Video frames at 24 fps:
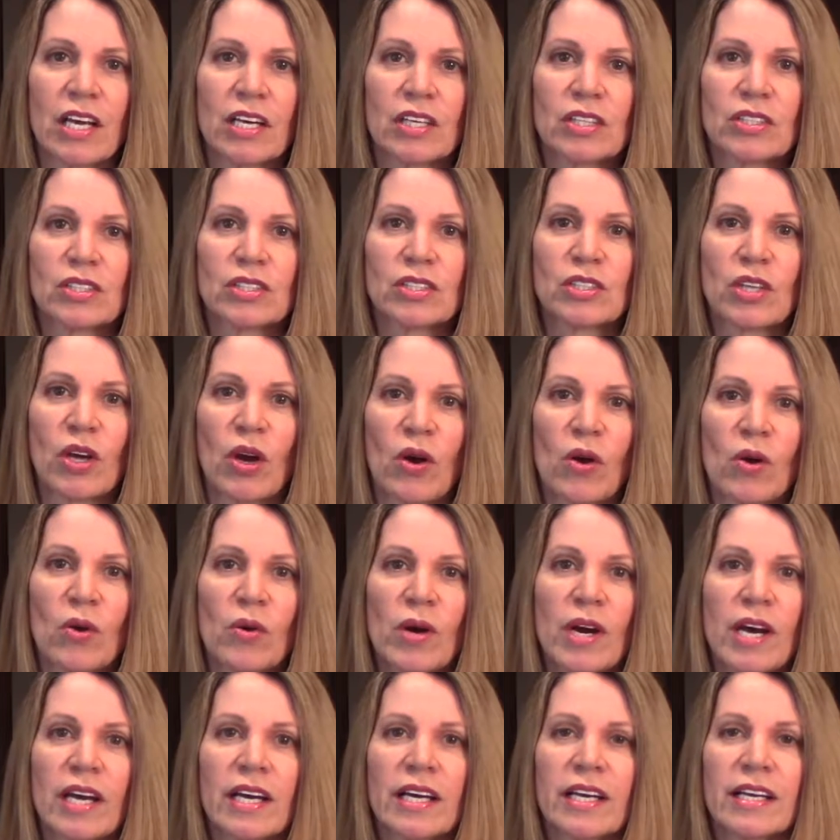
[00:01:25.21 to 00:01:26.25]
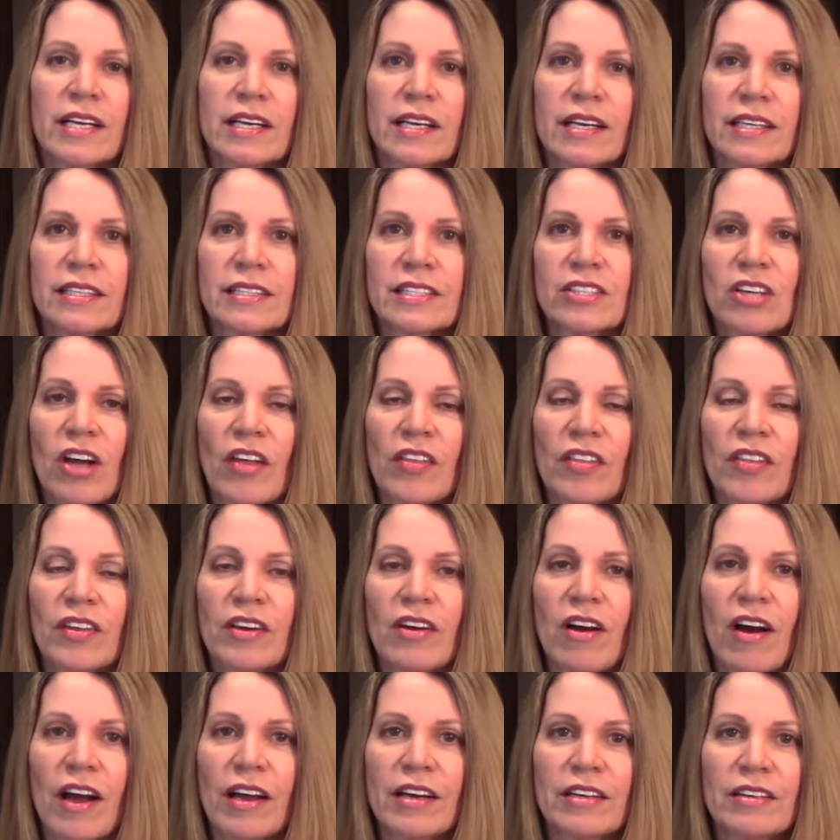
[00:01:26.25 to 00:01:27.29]
So, and it's not the
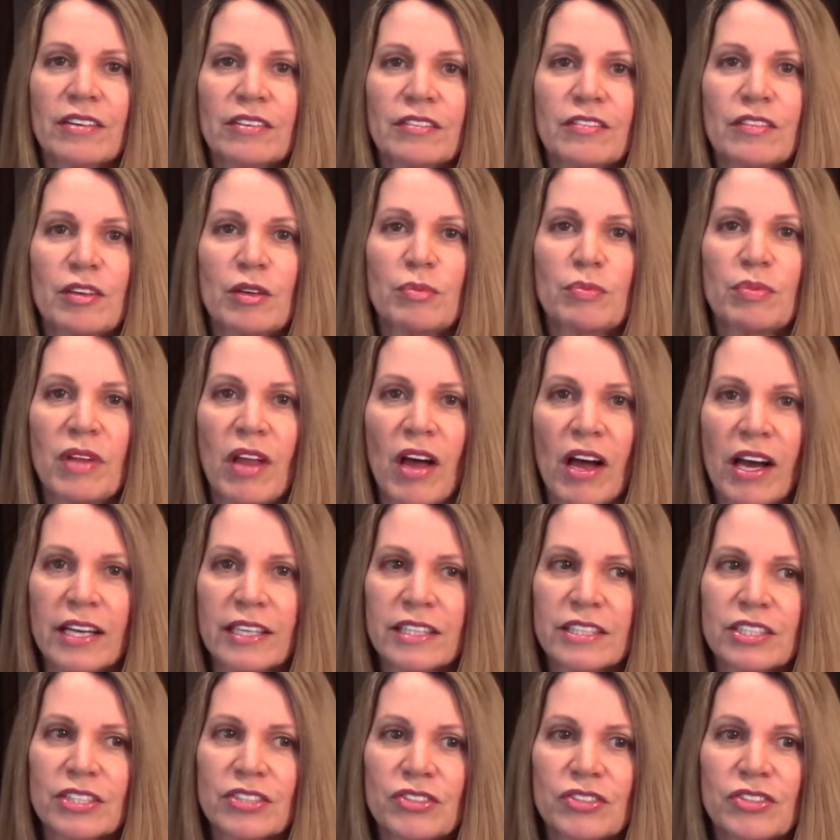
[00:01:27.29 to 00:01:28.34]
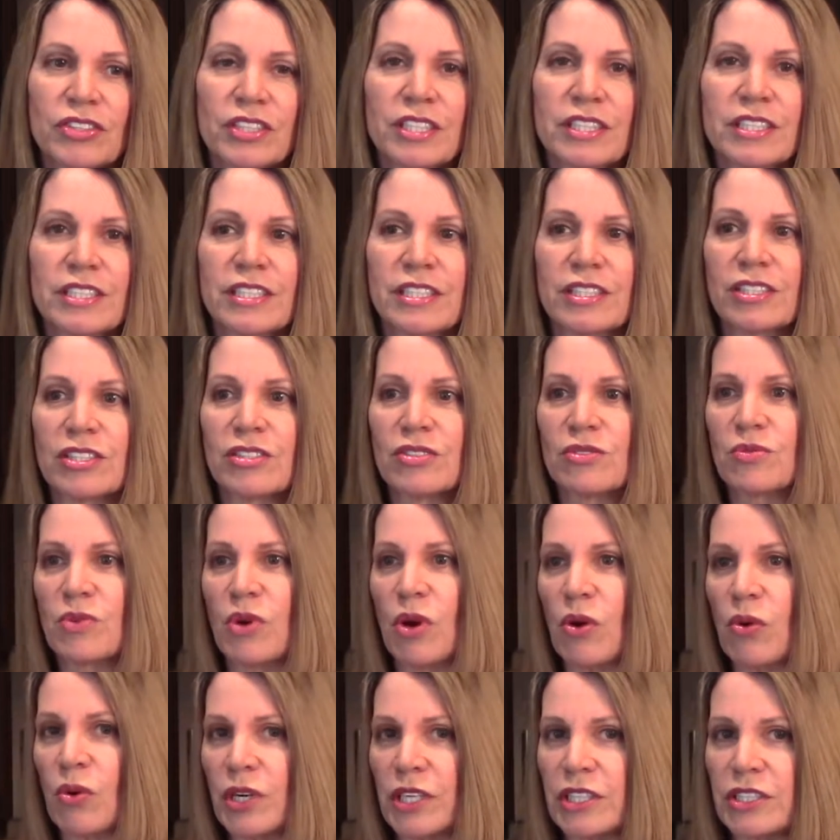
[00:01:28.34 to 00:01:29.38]
kind of appliance you can just
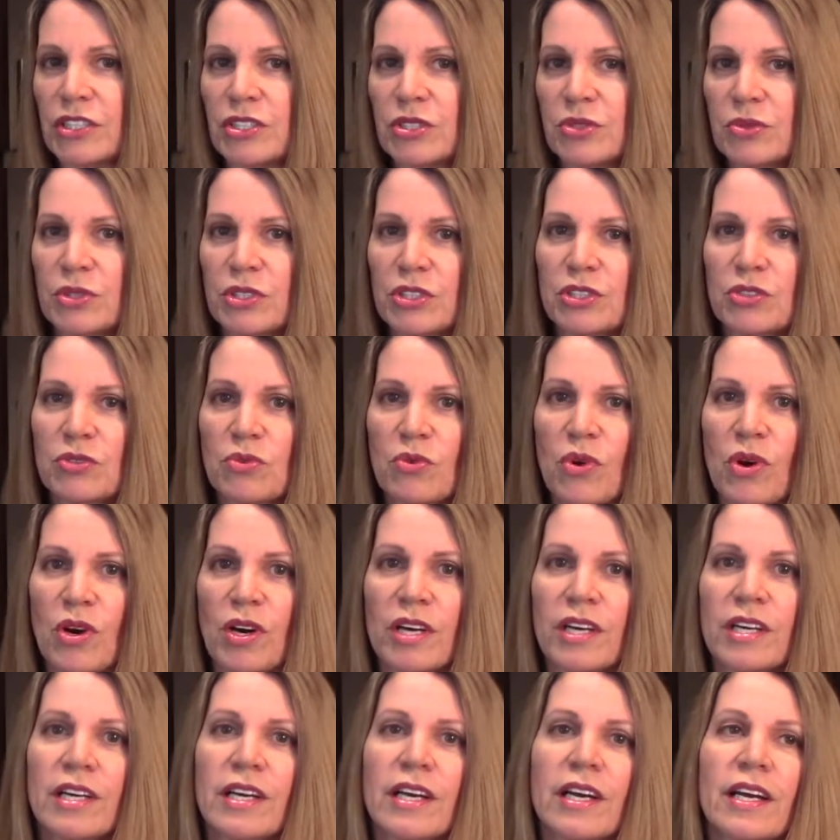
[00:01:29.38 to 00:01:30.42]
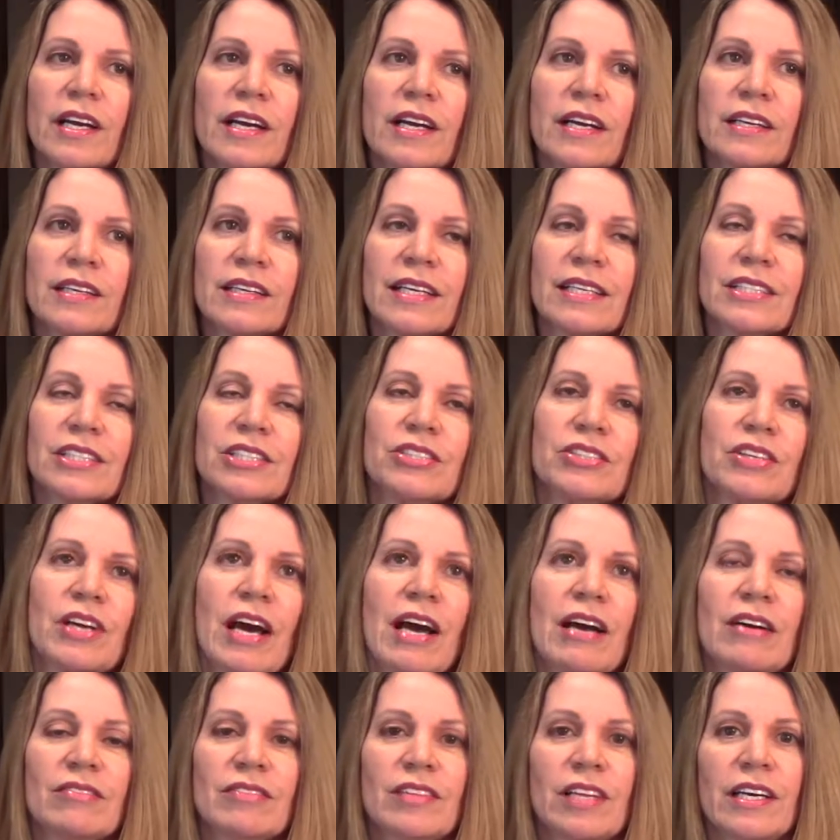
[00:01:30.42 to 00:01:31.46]
throw into a drawer, unless you
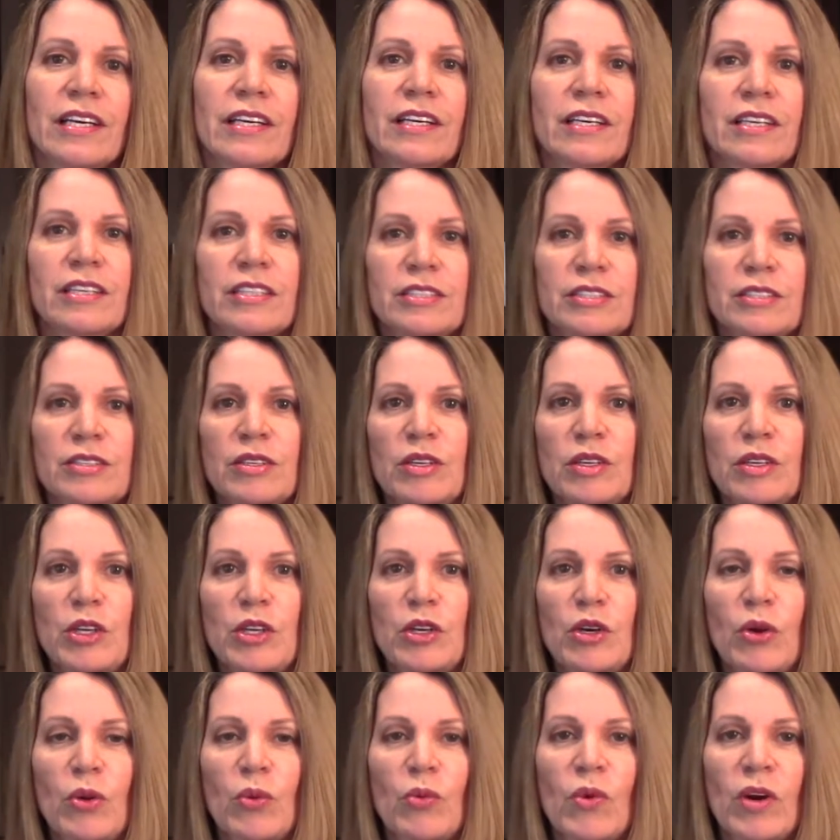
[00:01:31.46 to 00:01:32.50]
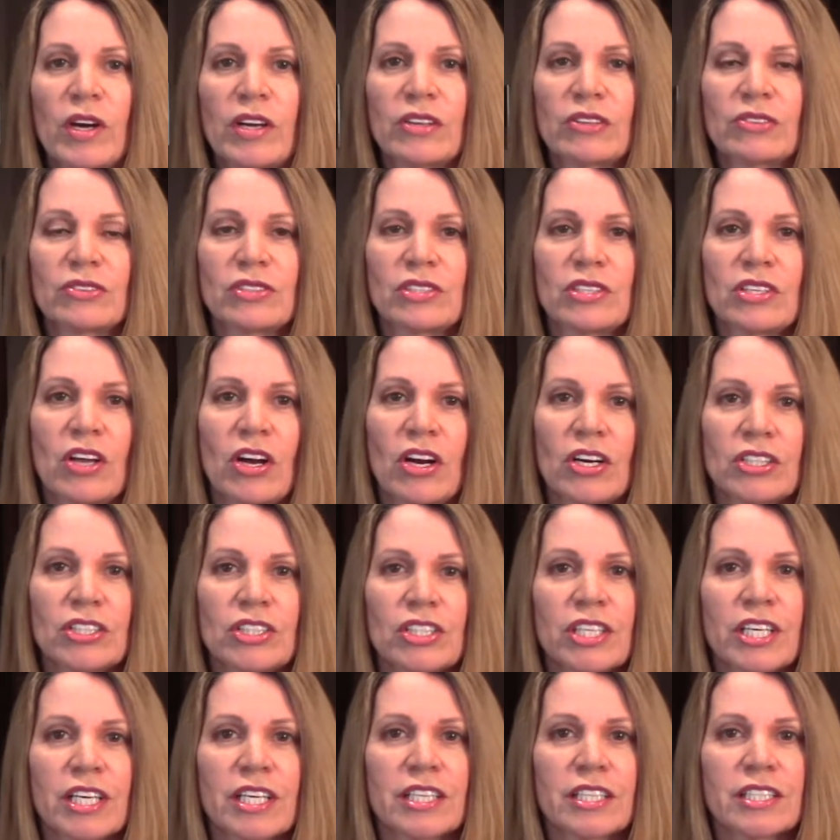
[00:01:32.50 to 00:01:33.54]
have like a, one of those
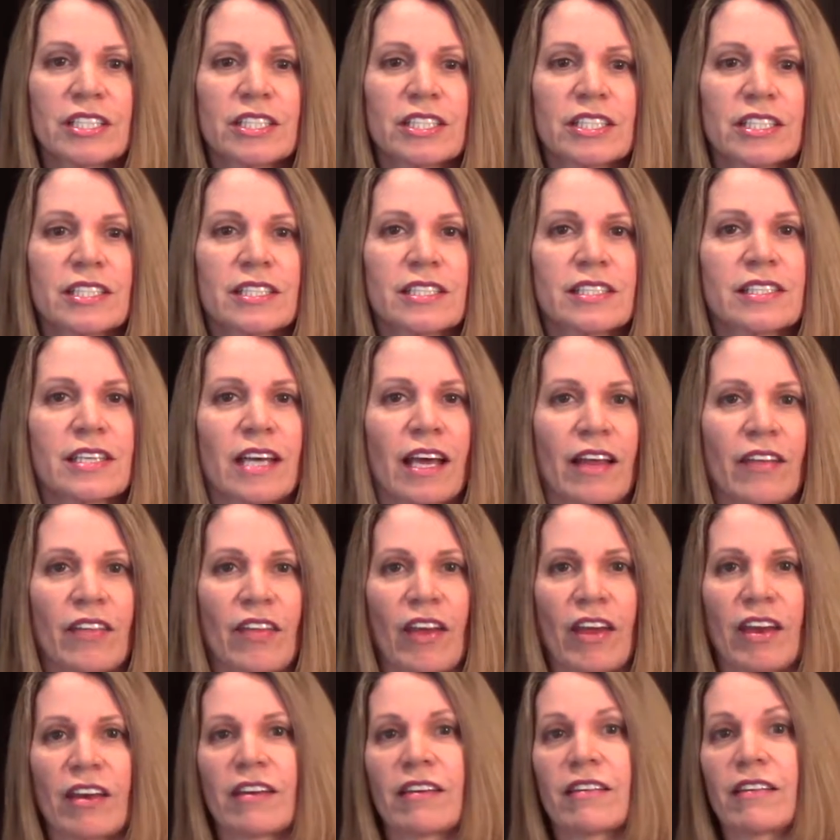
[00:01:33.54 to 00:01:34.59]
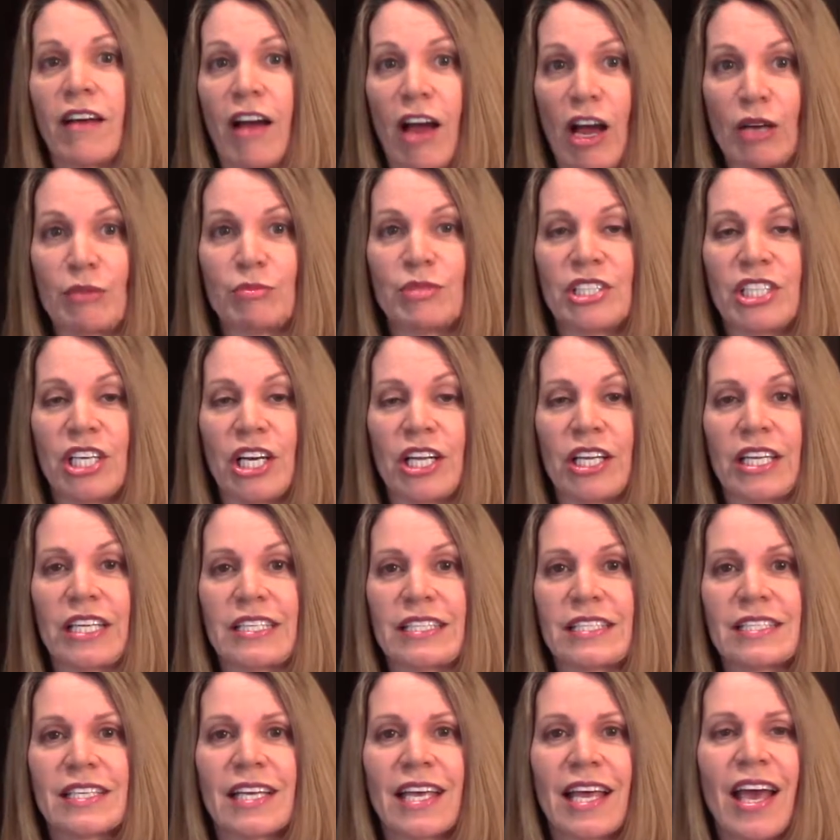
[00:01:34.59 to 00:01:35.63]
large kitchens, and then I'm
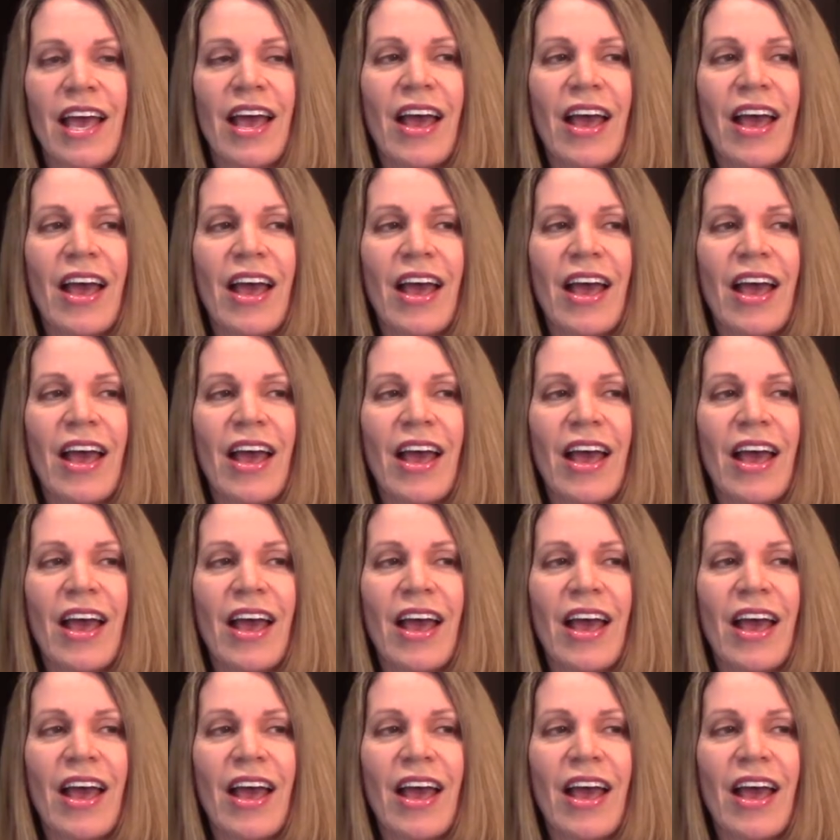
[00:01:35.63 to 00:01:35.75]
jealous.